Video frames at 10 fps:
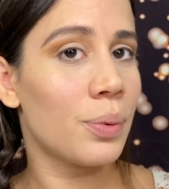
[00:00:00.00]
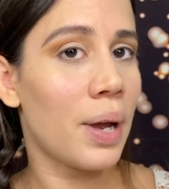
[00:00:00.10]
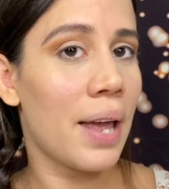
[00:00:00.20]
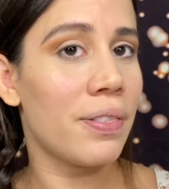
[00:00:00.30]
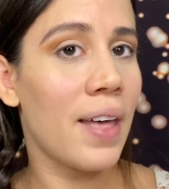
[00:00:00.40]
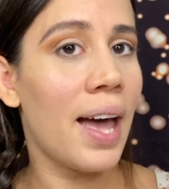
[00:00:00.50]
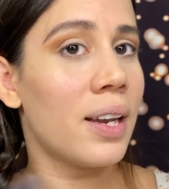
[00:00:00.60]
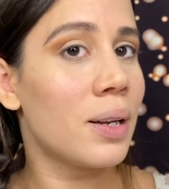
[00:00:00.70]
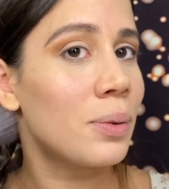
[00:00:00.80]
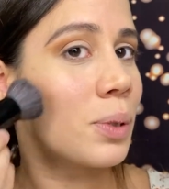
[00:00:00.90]
And
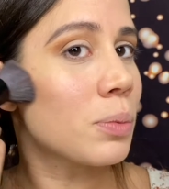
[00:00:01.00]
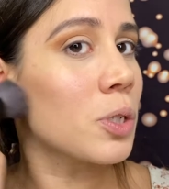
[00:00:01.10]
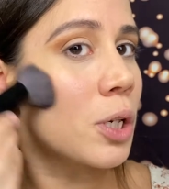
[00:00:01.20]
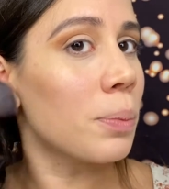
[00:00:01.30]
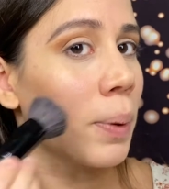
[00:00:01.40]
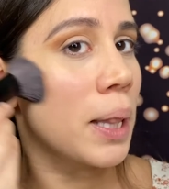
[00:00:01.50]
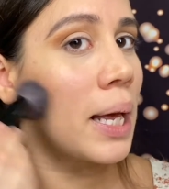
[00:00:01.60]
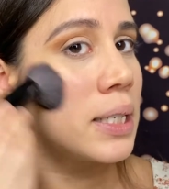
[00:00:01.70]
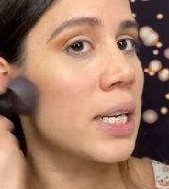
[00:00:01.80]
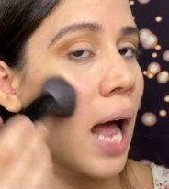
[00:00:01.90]
then I'm just gonna
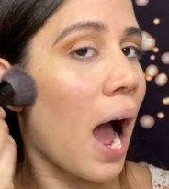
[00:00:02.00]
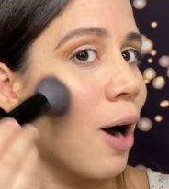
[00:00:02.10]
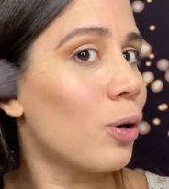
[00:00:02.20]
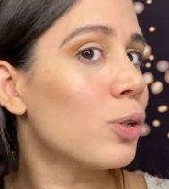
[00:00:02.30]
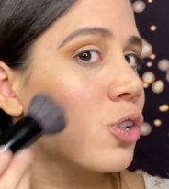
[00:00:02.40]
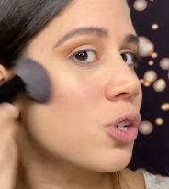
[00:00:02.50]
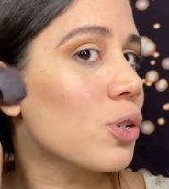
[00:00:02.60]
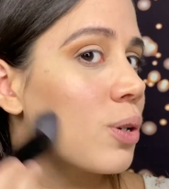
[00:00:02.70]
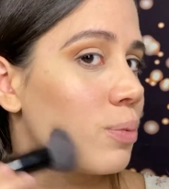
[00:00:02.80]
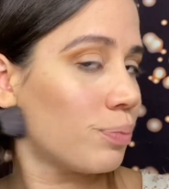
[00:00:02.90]
blend it out
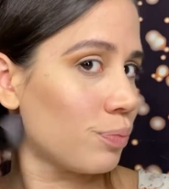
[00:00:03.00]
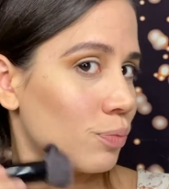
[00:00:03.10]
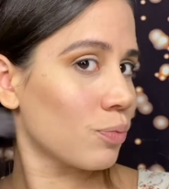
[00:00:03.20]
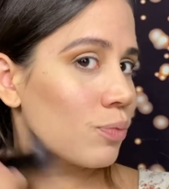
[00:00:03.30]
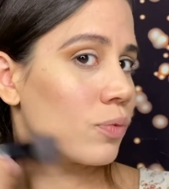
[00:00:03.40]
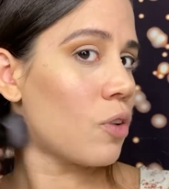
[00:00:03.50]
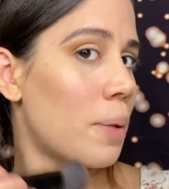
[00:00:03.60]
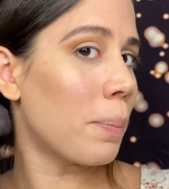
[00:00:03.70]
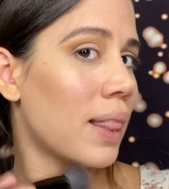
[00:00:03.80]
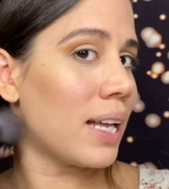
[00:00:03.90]

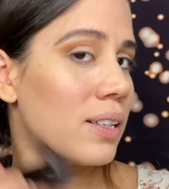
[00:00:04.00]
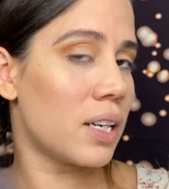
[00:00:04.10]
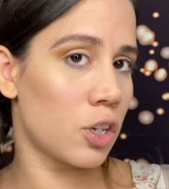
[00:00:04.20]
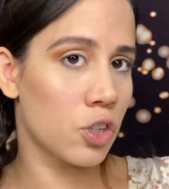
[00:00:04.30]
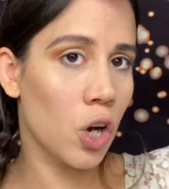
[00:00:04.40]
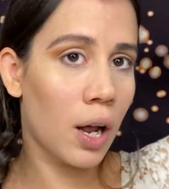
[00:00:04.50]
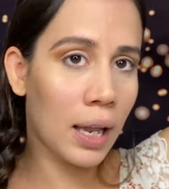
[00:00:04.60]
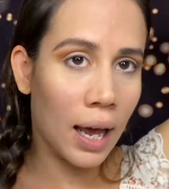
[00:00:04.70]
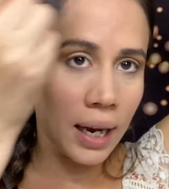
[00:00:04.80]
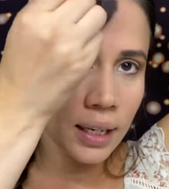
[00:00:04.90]
and blend it in your
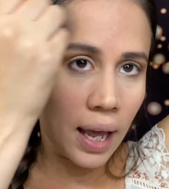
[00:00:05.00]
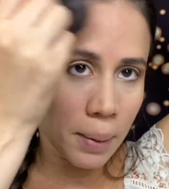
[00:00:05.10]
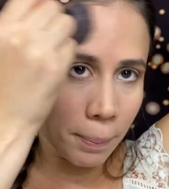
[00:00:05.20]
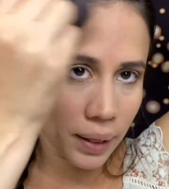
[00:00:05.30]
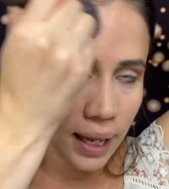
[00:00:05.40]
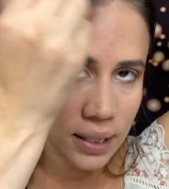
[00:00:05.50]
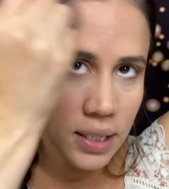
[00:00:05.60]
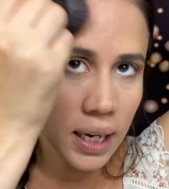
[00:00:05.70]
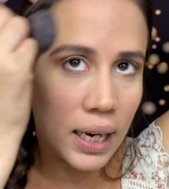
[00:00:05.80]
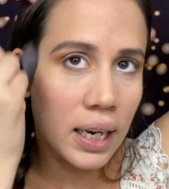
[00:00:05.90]
jawline and blend
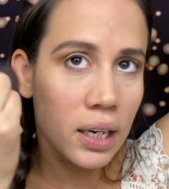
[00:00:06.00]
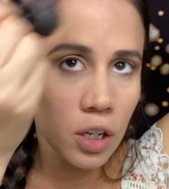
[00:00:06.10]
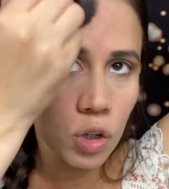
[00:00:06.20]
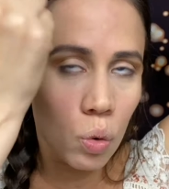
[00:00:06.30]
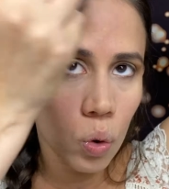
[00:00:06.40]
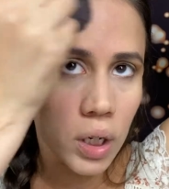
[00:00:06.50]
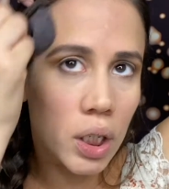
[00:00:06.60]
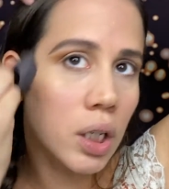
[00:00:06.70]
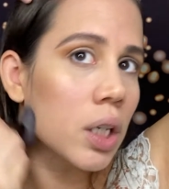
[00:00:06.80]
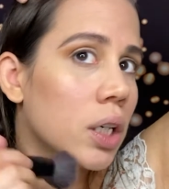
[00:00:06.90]
it in
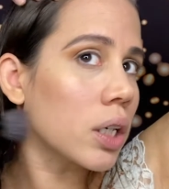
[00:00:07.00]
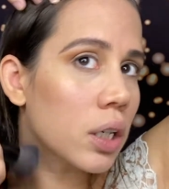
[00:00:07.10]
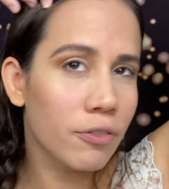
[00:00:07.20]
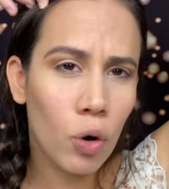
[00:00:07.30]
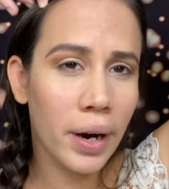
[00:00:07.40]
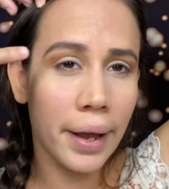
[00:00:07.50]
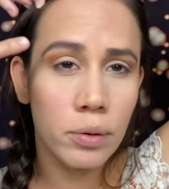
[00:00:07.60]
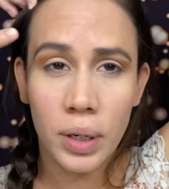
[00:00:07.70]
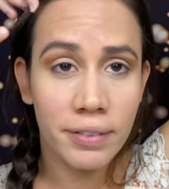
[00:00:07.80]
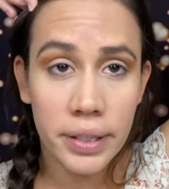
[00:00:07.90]
your
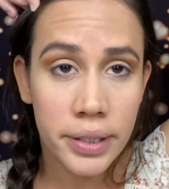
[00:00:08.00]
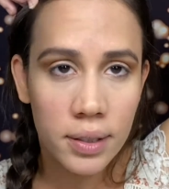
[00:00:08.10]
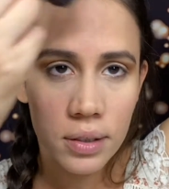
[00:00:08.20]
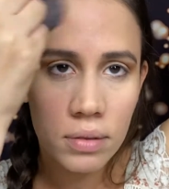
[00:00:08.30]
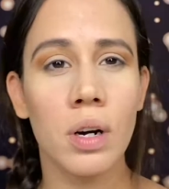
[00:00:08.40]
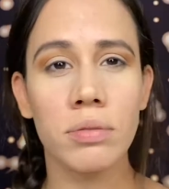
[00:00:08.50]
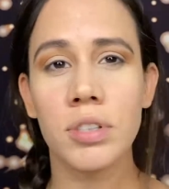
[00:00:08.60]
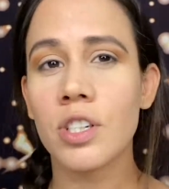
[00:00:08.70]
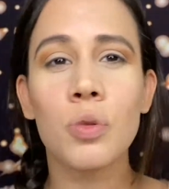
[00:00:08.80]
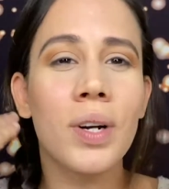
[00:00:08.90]
forehead, whatever this is.
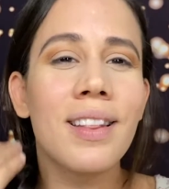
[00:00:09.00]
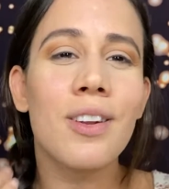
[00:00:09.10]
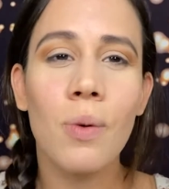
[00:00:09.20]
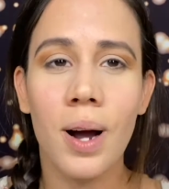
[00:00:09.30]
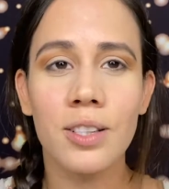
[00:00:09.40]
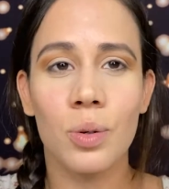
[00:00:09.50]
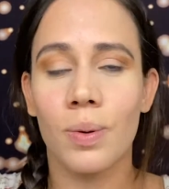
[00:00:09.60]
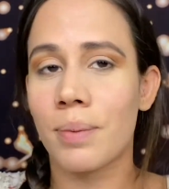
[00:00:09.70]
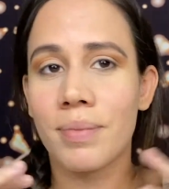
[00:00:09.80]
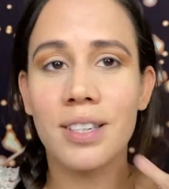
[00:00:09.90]
You just want a little
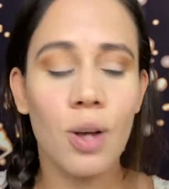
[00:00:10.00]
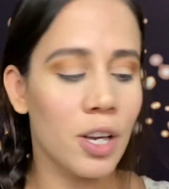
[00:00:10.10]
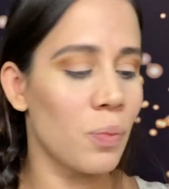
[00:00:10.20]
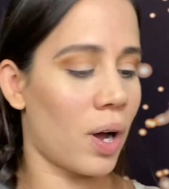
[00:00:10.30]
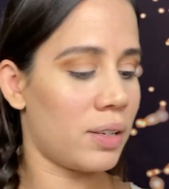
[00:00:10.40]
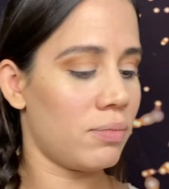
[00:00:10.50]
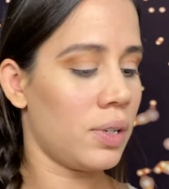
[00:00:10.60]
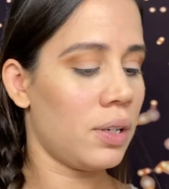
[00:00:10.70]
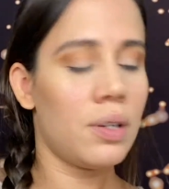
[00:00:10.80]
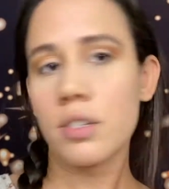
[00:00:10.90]
contour, that's all you want.
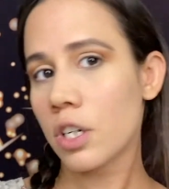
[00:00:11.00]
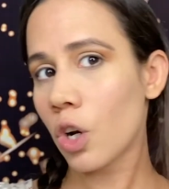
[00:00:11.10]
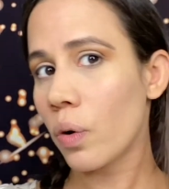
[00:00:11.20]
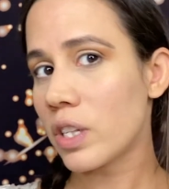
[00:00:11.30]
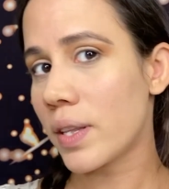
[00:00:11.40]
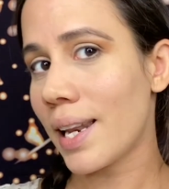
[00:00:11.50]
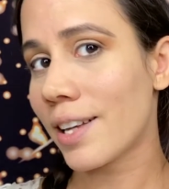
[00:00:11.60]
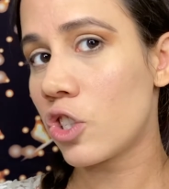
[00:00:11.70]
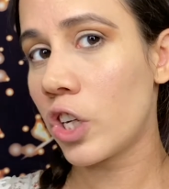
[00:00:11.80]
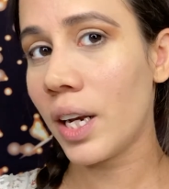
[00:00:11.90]
Just gonna go into the
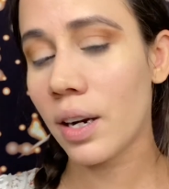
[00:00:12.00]
next cheek.